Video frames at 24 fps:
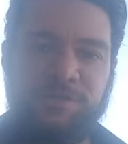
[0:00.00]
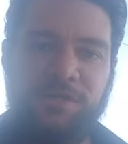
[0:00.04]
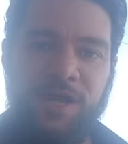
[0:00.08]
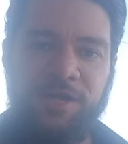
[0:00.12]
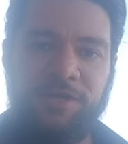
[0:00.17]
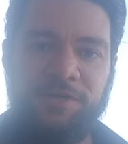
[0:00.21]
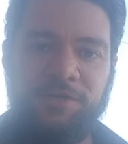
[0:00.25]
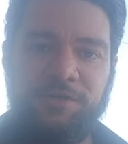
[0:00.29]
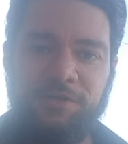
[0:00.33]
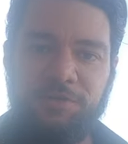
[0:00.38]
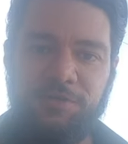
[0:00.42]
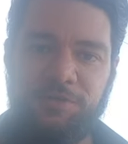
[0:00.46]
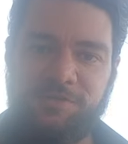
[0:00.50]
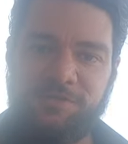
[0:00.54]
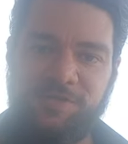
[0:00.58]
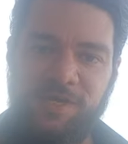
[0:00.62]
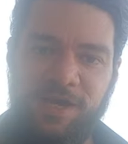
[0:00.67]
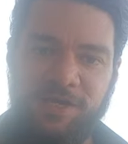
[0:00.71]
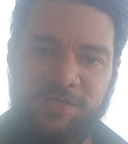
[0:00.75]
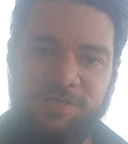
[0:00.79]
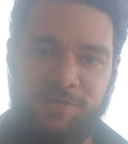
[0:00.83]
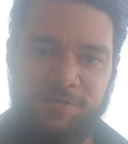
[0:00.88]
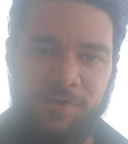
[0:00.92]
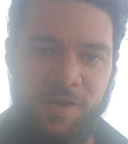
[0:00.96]
gender or
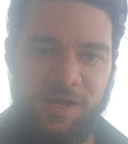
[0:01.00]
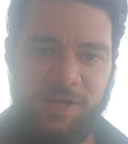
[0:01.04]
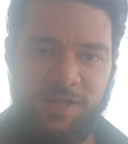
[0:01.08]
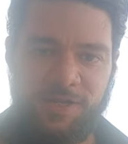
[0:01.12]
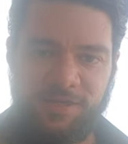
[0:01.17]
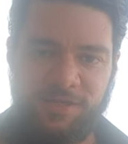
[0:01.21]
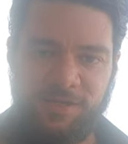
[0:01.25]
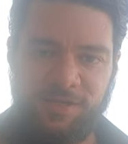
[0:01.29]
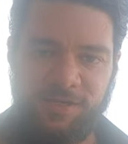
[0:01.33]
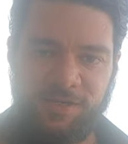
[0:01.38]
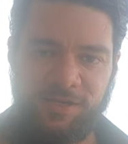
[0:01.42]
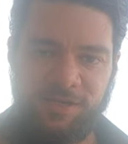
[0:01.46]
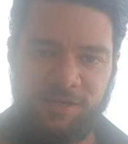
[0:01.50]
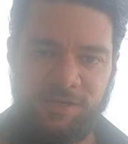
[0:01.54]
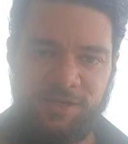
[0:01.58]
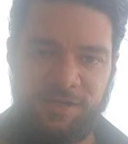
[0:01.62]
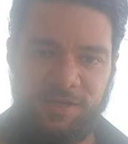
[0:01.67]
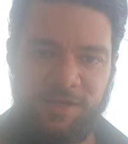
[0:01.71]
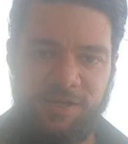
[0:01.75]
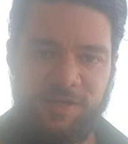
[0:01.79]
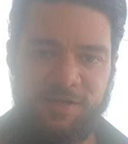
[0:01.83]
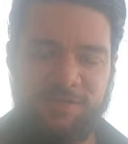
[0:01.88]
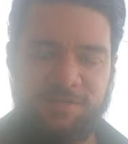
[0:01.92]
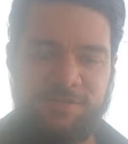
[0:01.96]
sex or anything.
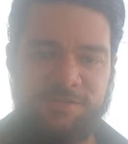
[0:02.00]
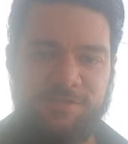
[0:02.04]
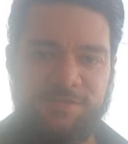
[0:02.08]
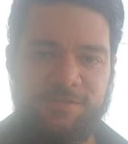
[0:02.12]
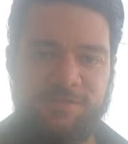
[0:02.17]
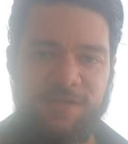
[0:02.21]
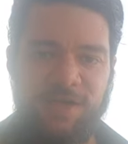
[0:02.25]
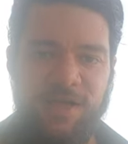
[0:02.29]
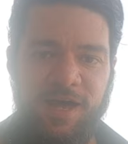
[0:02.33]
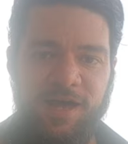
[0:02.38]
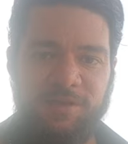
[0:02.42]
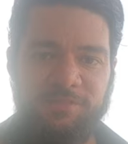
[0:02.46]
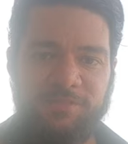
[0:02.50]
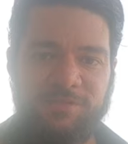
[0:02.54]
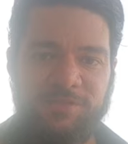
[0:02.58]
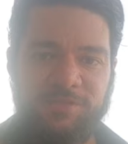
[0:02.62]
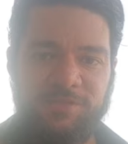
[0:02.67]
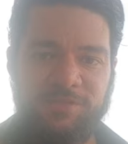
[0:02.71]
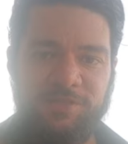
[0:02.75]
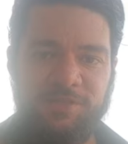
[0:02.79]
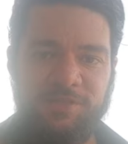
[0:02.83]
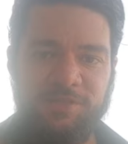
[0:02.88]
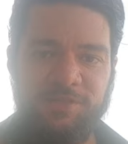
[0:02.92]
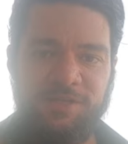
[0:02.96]
It's
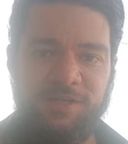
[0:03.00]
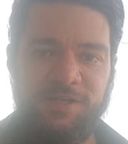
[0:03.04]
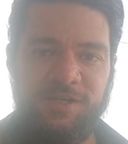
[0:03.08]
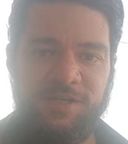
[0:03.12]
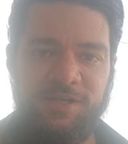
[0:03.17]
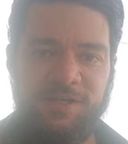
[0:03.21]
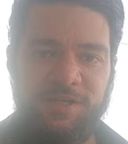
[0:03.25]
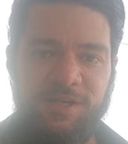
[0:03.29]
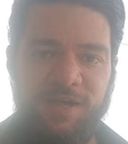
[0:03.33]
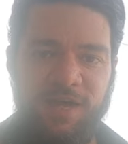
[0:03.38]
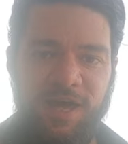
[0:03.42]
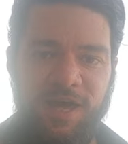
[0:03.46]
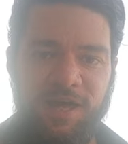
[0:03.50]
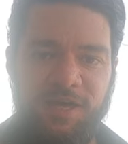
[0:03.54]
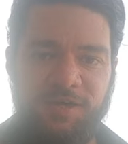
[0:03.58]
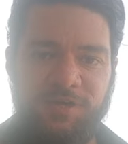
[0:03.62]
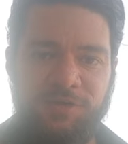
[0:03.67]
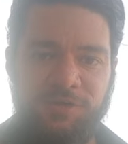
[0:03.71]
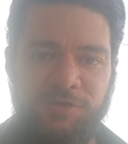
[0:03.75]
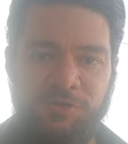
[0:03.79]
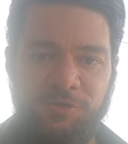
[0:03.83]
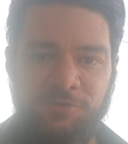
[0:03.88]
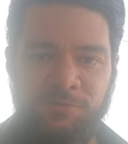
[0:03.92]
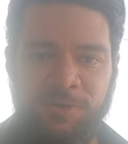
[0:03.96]
absolutely a
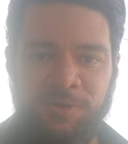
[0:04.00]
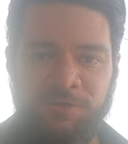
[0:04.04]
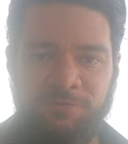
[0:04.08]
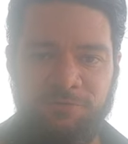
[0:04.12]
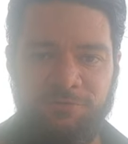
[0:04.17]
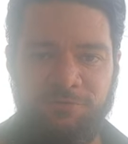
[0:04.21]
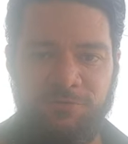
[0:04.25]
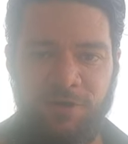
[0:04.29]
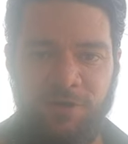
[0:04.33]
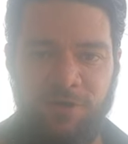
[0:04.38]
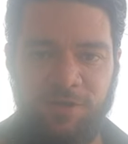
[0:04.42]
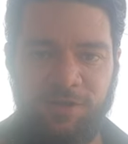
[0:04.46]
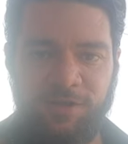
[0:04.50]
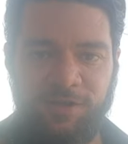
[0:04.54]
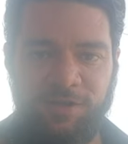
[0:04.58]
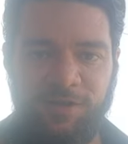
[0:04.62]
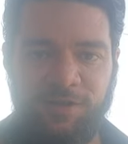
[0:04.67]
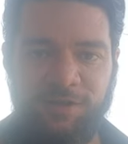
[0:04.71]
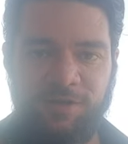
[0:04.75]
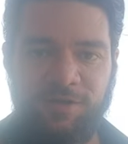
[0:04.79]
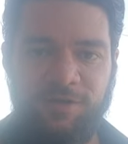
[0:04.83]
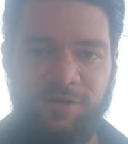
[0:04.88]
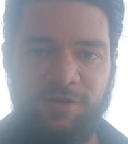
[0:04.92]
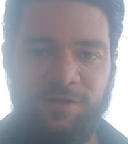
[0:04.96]
human
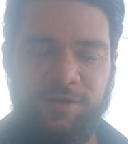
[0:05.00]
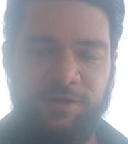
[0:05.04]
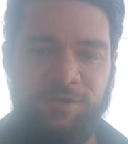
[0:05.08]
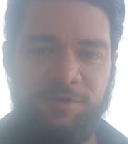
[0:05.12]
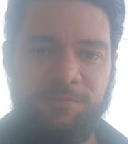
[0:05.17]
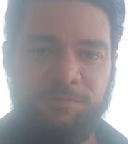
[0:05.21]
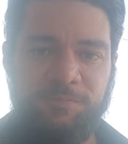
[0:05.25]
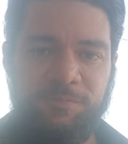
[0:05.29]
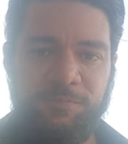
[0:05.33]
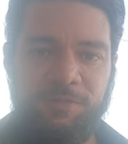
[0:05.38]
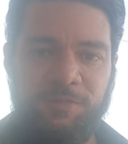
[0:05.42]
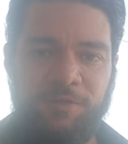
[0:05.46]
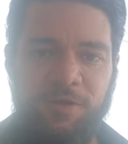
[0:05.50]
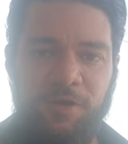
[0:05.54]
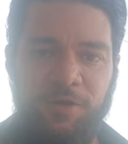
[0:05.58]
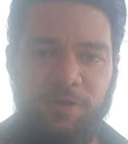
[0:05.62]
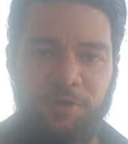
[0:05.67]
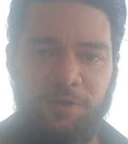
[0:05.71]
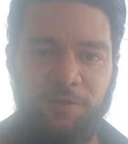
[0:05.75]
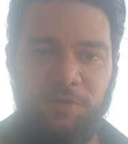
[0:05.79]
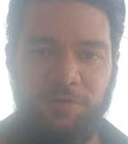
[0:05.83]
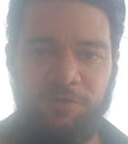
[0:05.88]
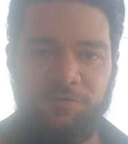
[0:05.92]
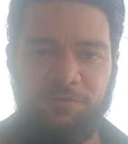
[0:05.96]
folly
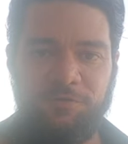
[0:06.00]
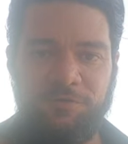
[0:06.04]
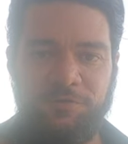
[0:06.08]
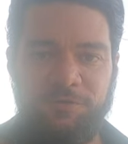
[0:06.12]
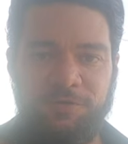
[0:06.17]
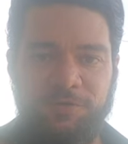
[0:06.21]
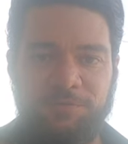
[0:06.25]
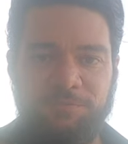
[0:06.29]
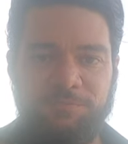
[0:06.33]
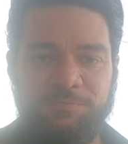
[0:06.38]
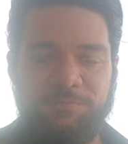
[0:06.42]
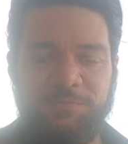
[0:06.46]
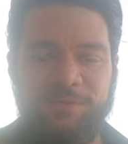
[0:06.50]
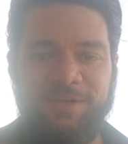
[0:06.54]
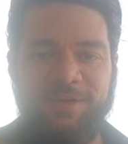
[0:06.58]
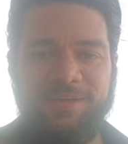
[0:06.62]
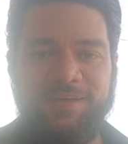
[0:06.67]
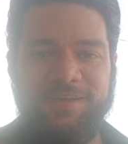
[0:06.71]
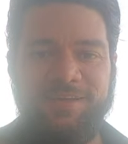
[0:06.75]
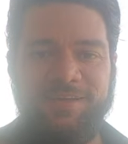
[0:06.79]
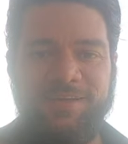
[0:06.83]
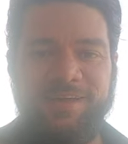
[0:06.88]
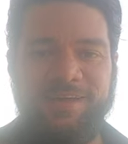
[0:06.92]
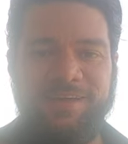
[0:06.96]
all over
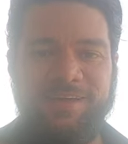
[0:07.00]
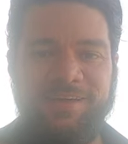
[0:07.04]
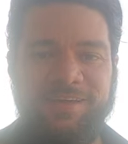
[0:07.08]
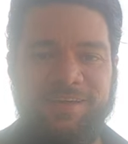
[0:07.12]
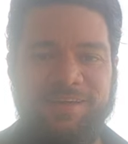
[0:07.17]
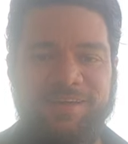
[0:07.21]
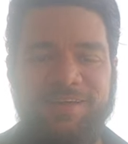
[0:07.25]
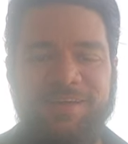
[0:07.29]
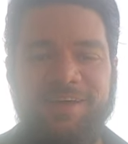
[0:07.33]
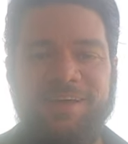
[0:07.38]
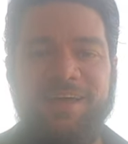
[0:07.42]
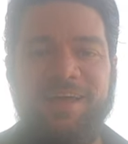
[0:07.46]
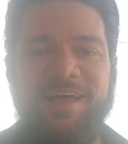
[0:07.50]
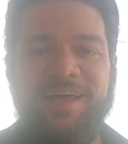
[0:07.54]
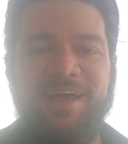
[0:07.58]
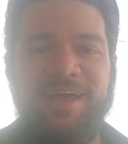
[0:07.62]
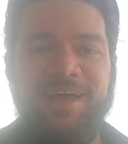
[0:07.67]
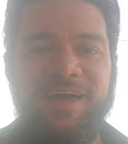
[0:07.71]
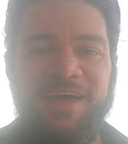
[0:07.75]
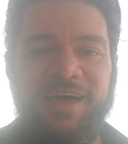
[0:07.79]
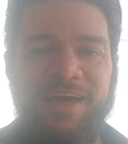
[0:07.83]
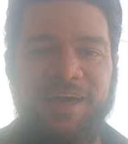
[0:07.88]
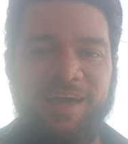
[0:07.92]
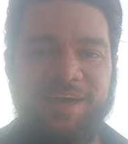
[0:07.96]

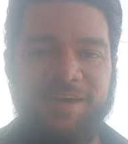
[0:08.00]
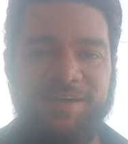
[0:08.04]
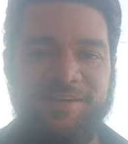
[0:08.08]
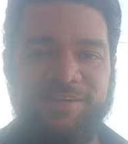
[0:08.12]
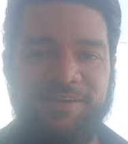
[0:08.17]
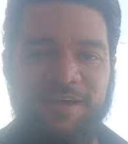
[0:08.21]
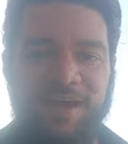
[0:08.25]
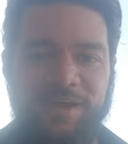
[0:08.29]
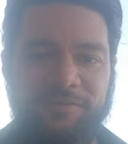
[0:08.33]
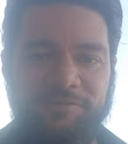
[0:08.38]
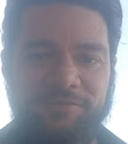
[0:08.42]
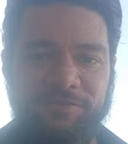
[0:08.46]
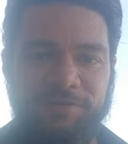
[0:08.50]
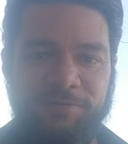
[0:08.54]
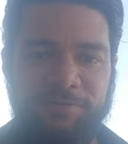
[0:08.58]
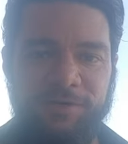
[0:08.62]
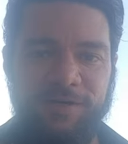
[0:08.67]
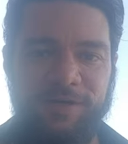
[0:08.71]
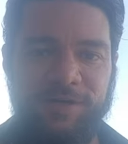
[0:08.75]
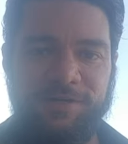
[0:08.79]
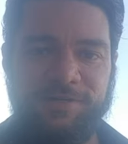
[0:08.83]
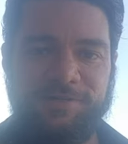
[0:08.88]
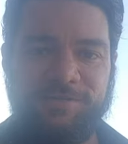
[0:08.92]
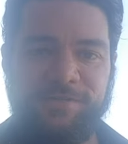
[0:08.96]
and
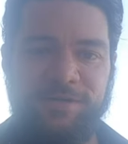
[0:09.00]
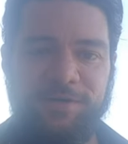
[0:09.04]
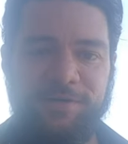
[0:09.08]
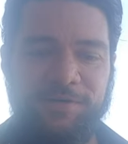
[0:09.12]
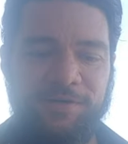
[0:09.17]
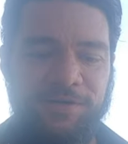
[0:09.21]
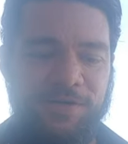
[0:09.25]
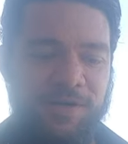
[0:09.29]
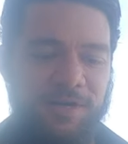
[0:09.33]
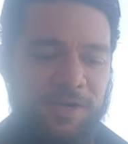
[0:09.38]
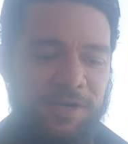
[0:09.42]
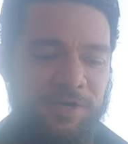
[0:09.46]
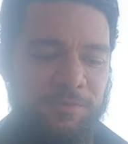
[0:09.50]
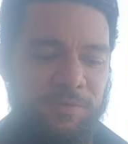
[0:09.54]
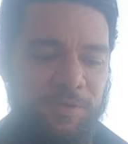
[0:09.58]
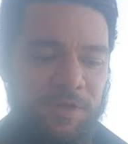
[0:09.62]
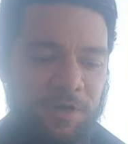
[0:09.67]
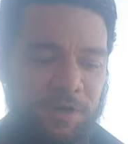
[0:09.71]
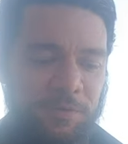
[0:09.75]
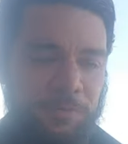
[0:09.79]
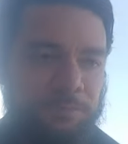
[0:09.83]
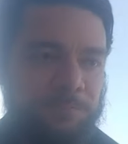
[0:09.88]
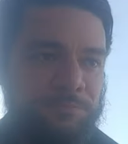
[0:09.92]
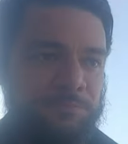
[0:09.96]
everywhere. So here we
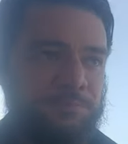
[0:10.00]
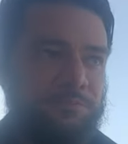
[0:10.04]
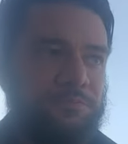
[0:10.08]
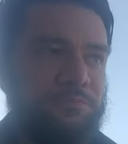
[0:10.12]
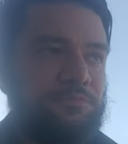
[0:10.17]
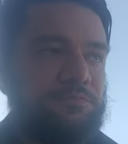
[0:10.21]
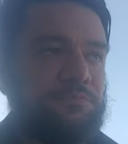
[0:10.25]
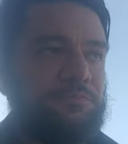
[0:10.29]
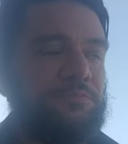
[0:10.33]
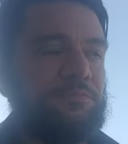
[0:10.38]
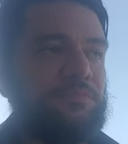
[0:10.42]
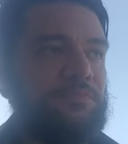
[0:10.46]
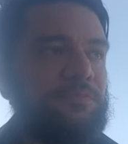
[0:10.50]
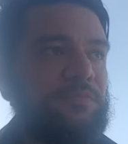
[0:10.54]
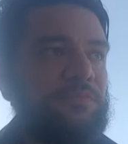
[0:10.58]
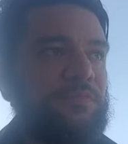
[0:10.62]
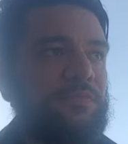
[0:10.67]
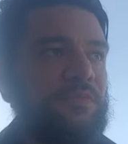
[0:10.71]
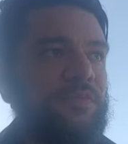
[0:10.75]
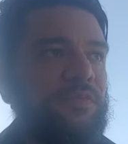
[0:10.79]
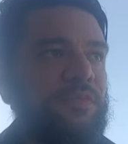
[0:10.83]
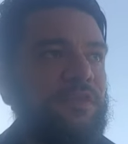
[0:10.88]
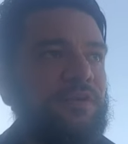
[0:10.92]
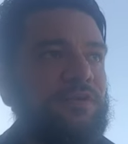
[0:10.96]
go.
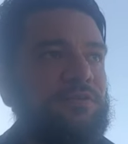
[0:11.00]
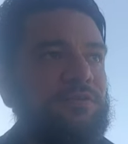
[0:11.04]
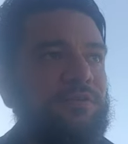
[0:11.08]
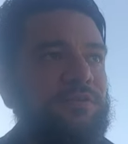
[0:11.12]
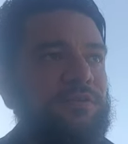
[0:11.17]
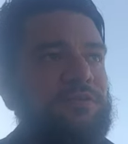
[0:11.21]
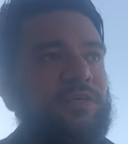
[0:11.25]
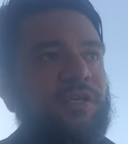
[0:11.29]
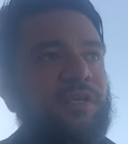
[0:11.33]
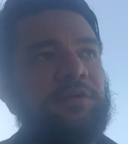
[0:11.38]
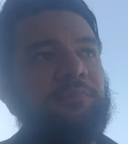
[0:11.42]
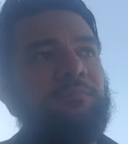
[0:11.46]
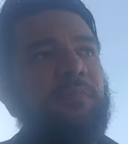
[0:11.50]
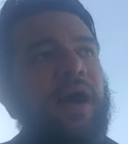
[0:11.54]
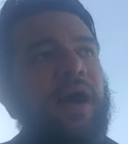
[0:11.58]
So he's sitting